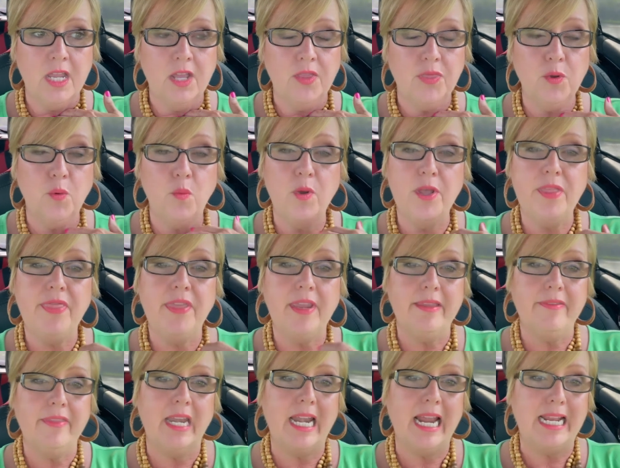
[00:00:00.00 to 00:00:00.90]
The one
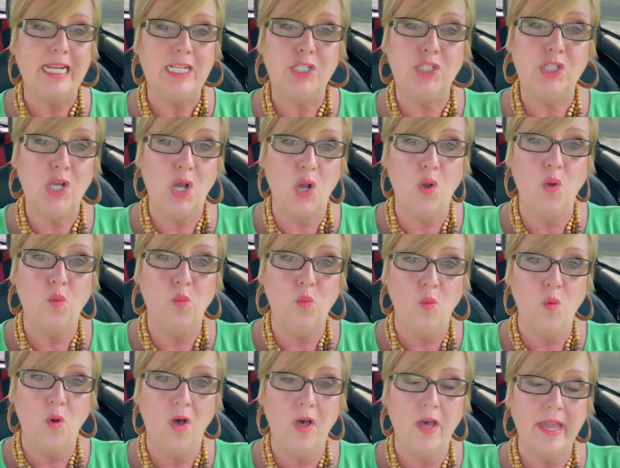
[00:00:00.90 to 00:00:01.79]
thing that I don't
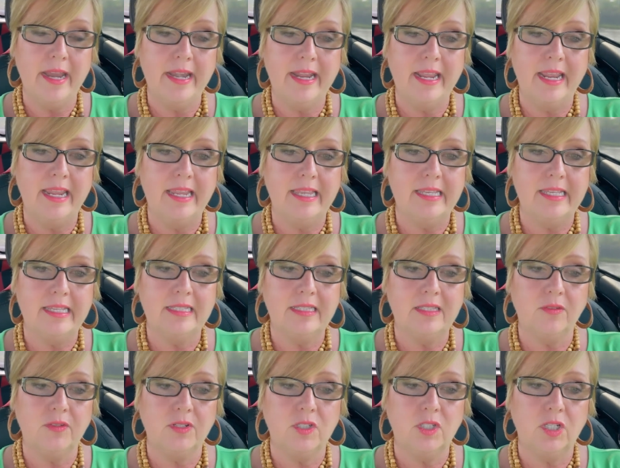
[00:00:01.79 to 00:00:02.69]
want
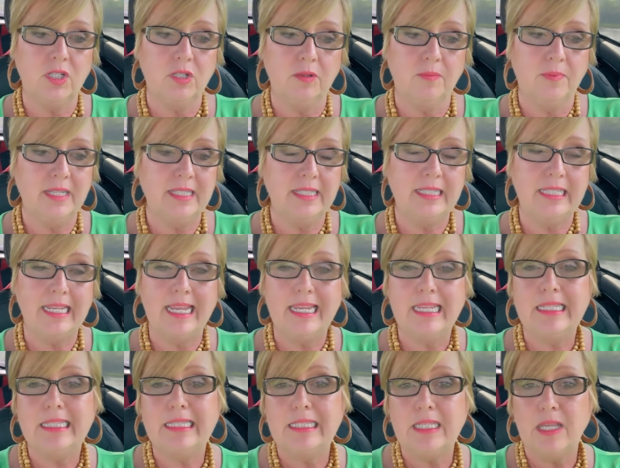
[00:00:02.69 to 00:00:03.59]
is to be
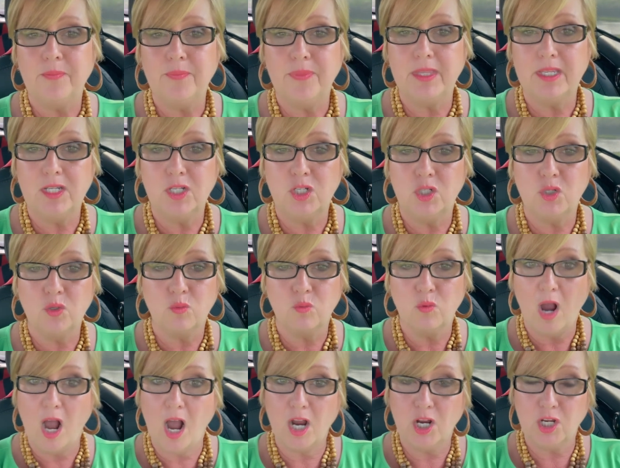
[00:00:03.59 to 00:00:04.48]
saying something
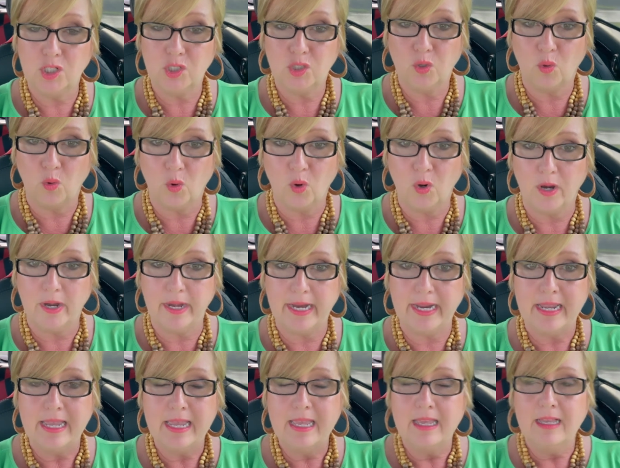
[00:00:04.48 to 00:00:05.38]

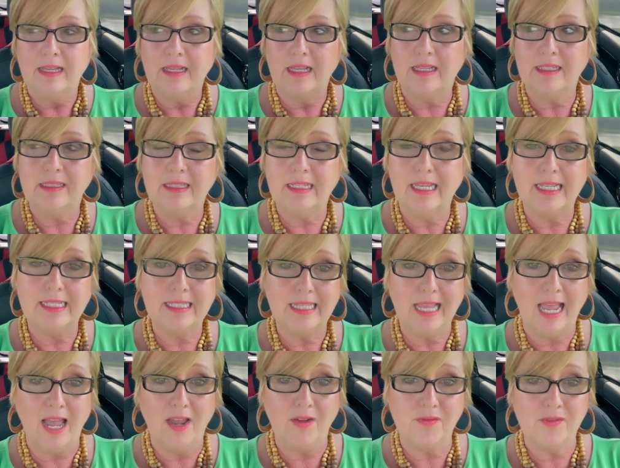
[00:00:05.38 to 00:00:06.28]
derogatory unless
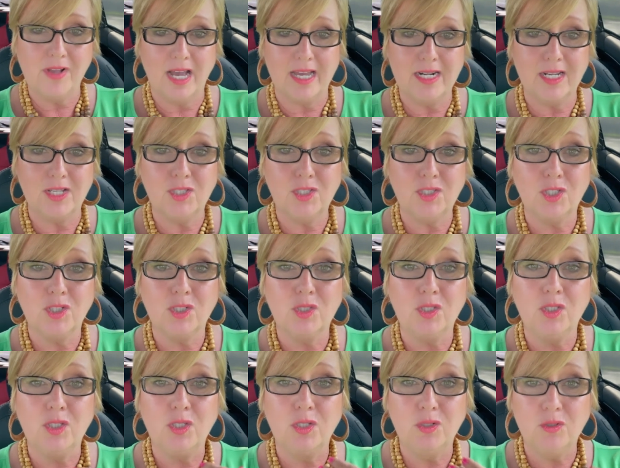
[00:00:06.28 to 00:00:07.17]
I've got a
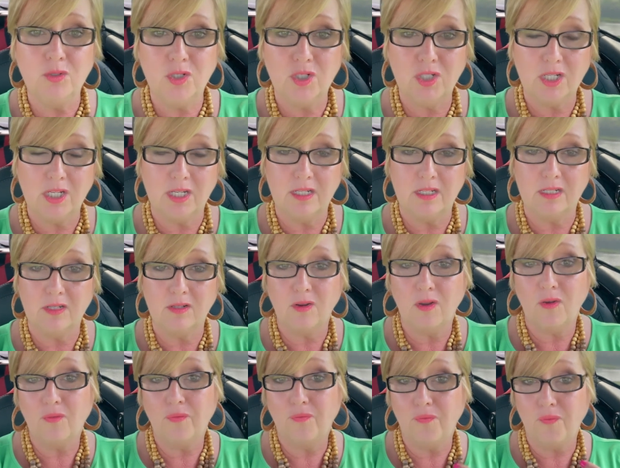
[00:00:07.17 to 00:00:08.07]
solution
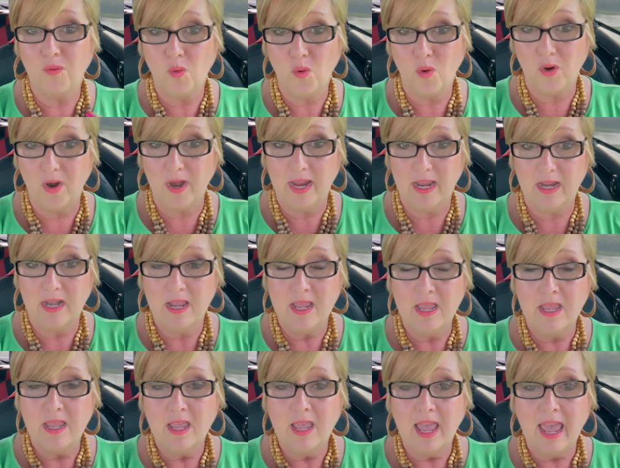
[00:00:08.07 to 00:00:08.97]
for it.
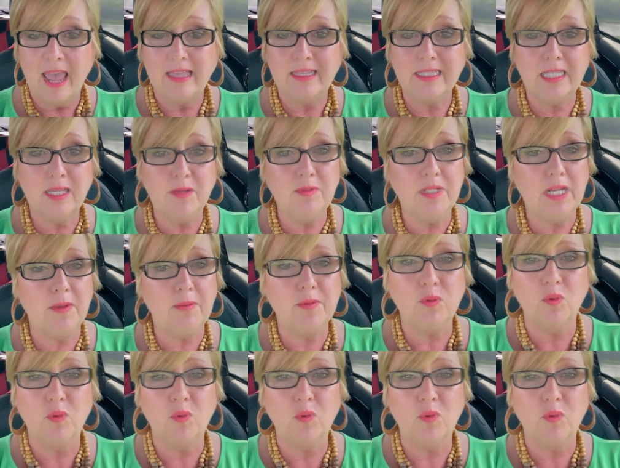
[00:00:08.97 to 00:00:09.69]
And sometimes